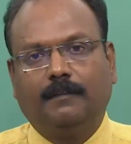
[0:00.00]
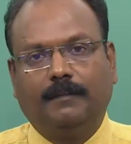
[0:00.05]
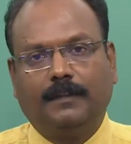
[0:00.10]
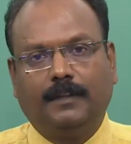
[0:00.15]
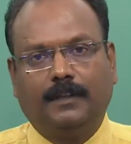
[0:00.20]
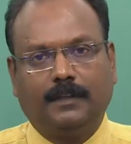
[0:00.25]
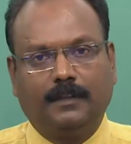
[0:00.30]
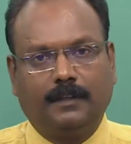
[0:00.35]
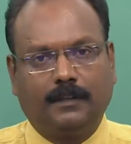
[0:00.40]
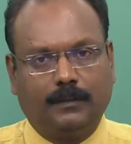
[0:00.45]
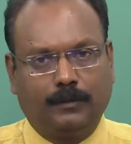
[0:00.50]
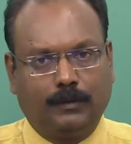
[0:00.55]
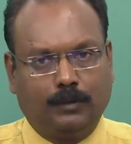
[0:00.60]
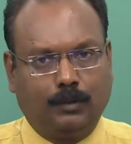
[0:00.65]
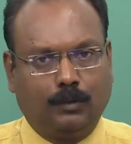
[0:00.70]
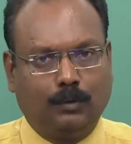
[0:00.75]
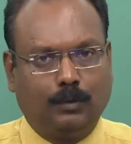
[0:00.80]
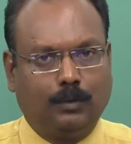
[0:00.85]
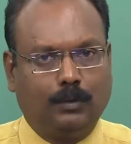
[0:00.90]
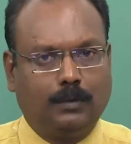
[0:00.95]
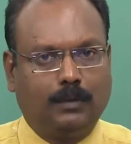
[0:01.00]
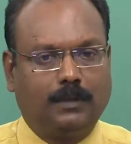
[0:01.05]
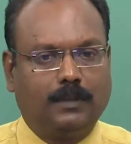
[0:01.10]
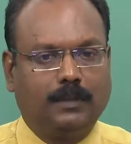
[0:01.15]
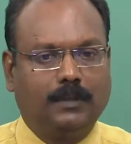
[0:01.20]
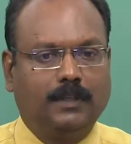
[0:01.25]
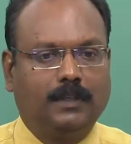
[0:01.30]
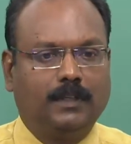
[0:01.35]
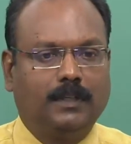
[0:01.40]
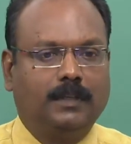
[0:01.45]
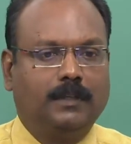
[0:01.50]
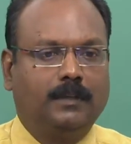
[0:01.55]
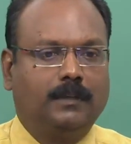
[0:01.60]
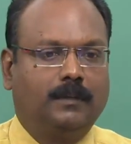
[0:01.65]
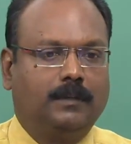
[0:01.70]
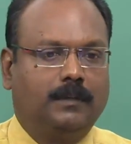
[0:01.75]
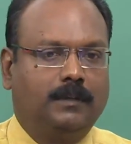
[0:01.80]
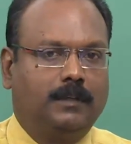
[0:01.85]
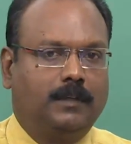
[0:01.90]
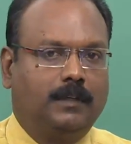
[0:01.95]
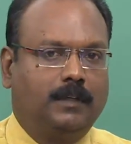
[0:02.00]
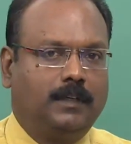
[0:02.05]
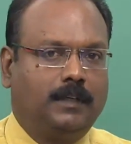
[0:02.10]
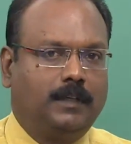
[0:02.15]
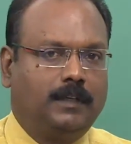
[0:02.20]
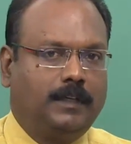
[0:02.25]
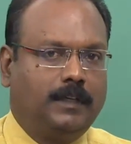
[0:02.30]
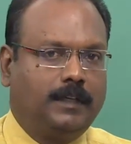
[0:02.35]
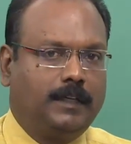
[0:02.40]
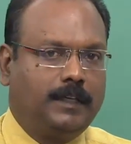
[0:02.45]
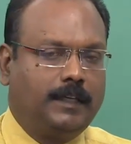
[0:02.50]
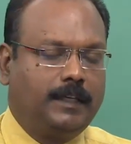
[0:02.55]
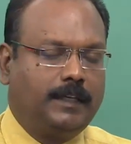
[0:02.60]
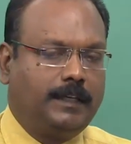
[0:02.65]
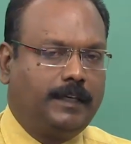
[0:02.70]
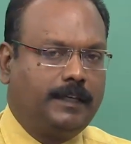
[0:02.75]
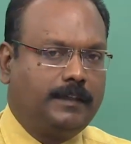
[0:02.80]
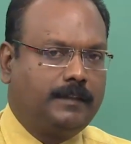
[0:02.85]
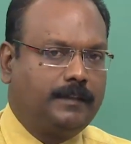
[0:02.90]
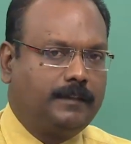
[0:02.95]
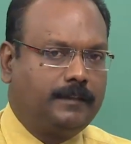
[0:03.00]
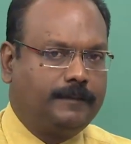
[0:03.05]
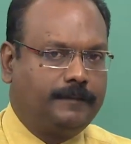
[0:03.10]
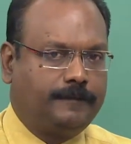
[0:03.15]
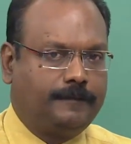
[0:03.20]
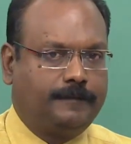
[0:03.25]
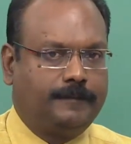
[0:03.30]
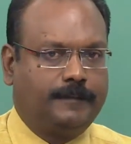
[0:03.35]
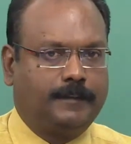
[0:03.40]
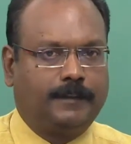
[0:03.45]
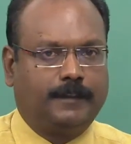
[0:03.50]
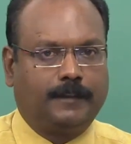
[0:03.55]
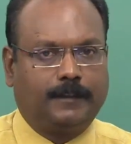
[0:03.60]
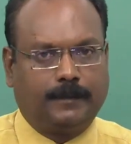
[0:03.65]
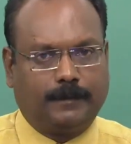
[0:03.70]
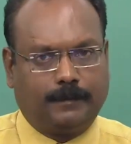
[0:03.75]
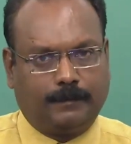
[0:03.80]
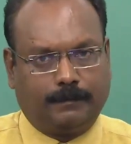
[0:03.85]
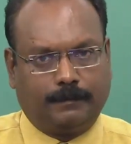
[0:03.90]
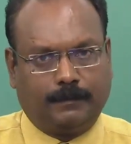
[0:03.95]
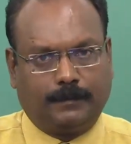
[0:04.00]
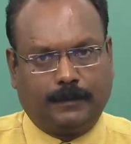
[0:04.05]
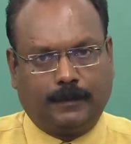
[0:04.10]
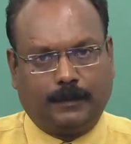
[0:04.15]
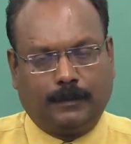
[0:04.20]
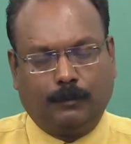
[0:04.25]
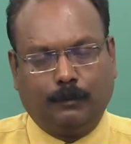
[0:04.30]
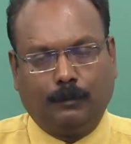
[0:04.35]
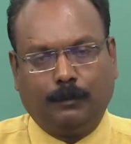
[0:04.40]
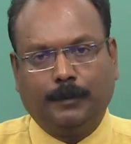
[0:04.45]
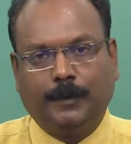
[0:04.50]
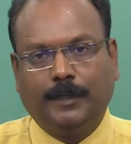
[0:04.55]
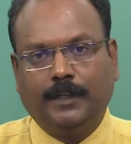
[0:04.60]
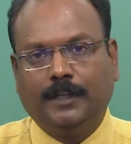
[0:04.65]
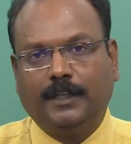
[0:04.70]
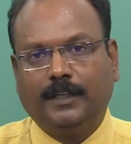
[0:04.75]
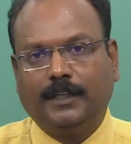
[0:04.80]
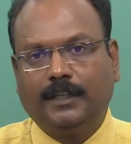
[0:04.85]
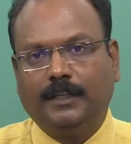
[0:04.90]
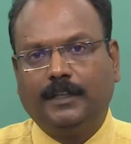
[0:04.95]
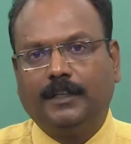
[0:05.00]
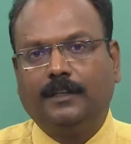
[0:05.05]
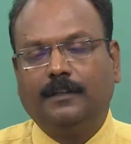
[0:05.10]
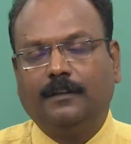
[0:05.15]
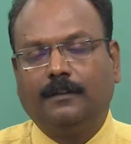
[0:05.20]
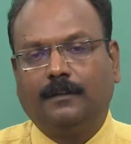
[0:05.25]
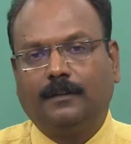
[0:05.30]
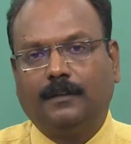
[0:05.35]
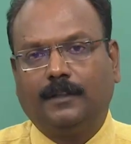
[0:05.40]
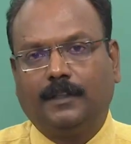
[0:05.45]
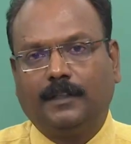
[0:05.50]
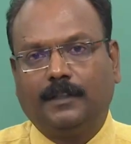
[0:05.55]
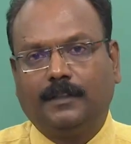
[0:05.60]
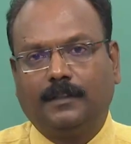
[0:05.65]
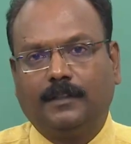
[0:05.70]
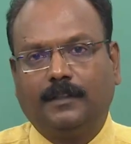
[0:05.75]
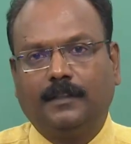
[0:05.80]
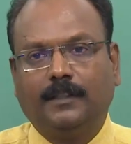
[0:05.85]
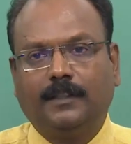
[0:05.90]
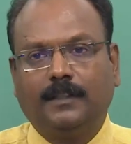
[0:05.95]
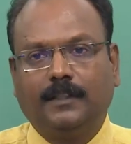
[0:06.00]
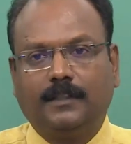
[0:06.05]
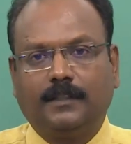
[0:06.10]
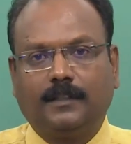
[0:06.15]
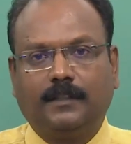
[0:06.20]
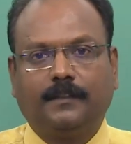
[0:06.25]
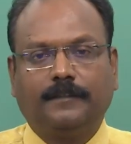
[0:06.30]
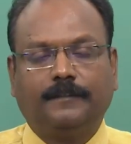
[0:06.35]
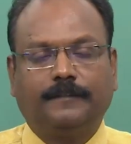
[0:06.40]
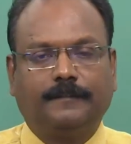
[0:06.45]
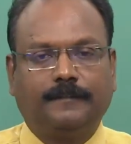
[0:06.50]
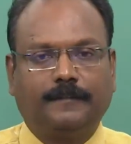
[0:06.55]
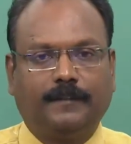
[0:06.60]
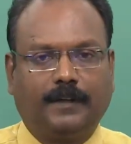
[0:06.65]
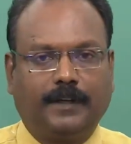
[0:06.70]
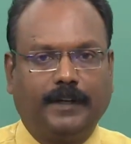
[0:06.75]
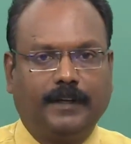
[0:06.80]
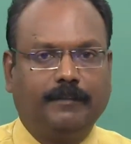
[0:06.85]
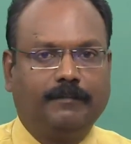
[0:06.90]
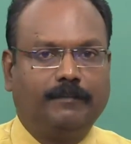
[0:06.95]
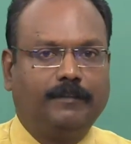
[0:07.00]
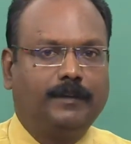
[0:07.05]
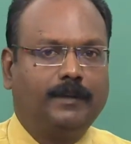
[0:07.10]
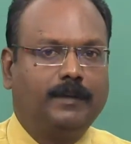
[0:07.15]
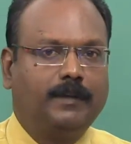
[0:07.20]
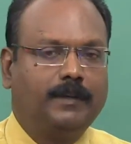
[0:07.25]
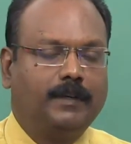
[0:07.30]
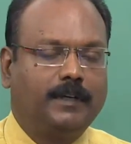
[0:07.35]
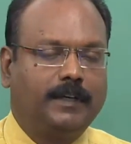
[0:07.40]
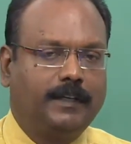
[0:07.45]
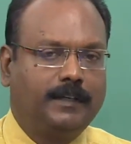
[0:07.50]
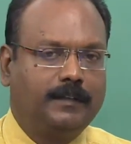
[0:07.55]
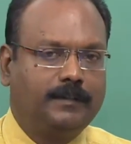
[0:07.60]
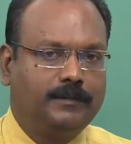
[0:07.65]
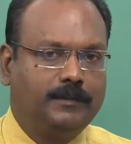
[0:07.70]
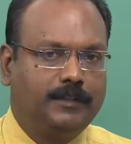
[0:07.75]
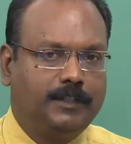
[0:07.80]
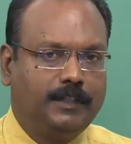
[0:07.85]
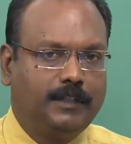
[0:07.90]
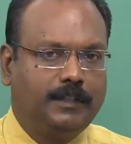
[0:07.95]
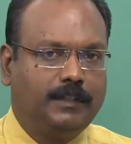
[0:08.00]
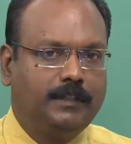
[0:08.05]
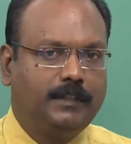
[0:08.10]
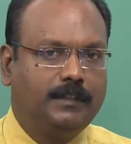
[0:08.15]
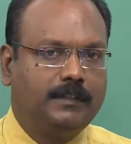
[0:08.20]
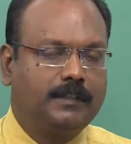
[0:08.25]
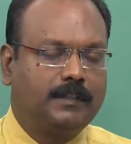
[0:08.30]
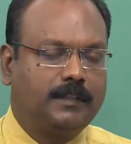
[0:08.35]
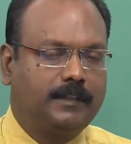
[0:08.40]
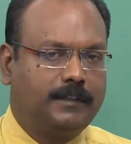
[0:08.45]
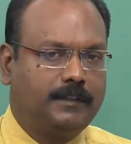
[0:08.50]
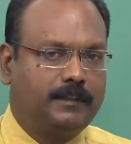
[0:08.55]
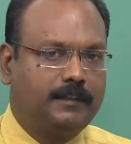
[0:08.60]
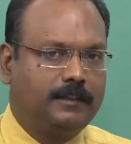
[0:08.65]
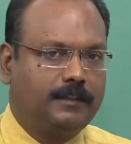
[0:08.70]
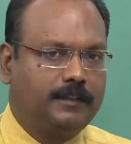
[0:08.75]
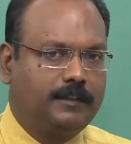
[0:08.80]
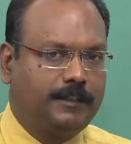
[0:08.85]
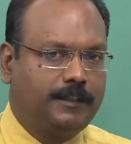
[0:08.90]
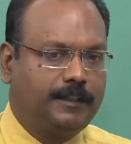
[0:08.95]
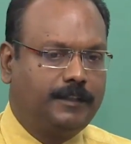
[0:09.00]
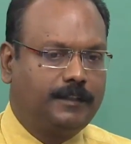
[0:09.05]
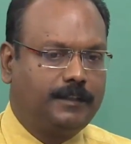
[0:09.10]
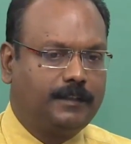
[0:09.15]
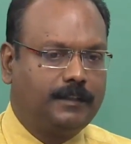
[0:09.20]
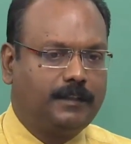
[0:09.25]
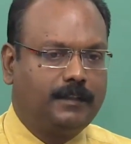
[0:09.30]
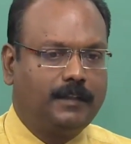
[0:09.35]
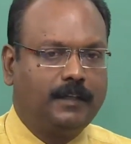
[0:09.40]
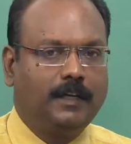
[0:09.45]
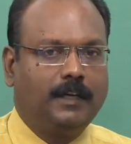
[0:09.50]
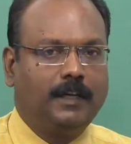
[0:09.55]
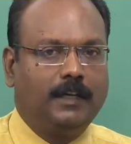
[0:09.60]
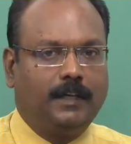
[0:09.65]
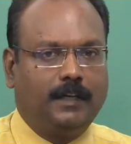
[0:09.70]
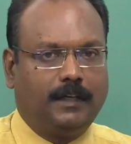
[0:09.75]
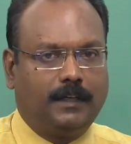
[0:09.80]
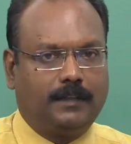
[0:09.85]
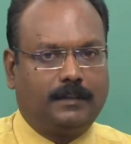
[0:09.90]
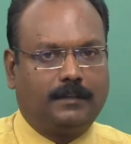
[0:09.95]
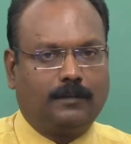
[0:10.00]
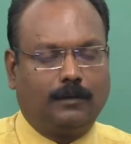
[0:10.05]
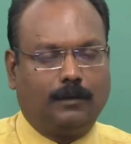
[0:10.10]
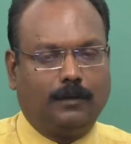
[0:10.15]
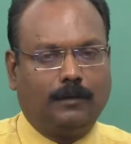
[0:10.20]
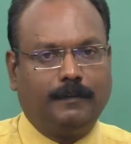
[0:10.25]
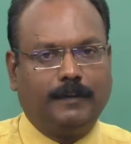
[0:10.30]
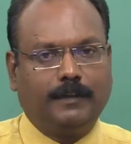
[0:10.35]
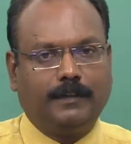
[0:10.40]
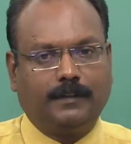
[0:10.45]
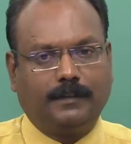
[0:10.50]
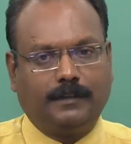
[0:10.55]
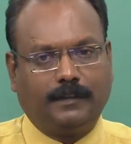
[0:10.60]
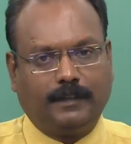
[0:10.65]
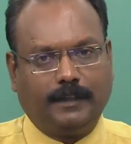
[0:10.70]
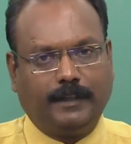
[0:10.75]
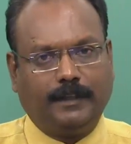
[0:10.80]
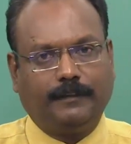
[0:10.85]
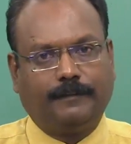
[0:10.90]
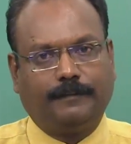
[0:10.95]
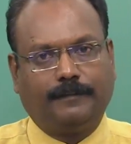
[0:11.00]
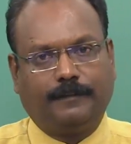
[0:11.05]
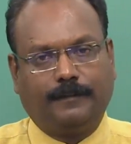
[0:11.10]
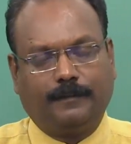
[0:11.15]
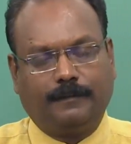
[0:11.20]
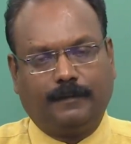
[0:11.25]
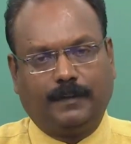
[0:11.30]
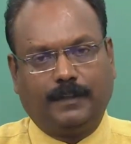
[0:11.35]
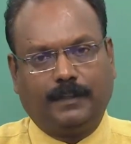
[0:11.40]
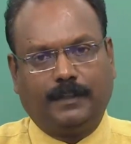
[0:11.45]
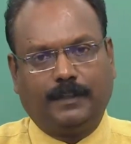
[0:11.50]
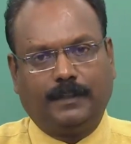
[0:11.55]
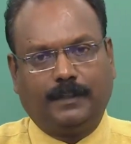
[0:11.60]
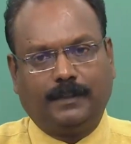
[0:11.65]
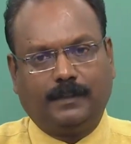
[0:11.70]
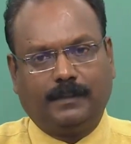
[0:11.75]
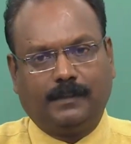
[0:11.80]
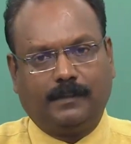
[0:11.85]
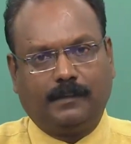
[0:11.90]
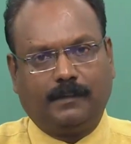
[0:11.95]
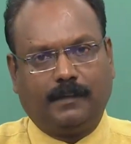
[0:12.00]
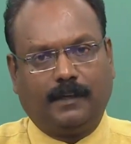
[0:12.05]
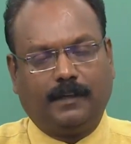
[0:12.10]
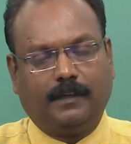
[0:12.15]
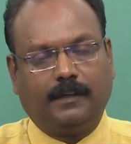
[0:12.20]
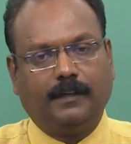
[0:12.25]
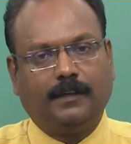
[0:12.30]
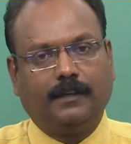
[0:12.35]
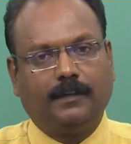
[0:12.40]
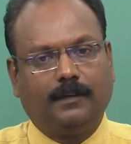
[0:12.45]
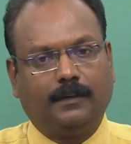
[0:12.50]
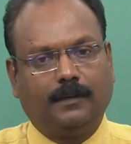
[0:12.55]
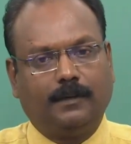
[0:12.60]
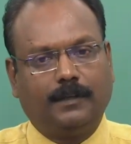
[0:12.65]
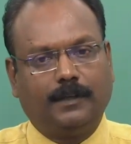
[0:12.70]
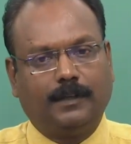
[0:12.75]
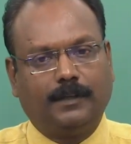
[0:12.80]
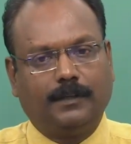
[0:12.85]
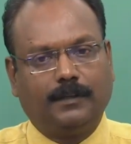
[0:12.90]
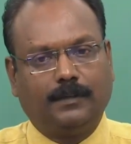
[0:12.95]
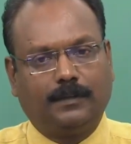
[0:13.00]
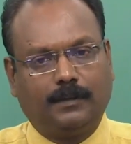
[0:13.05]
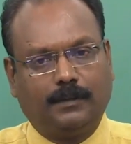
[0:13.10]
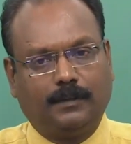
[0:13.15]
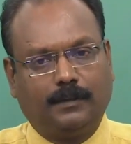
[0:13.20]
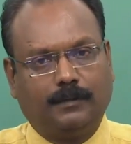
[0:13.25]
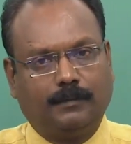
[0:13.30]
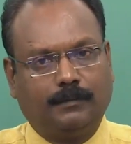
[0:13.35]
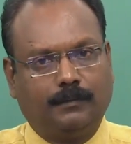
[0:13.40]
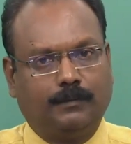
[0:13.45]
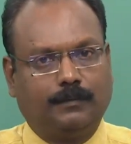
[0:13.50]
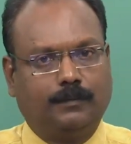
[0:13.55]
with a coat. In case of women in Indian context, instead of trying for like jeans and t-shirt, it's always safe whether it is sari or it is a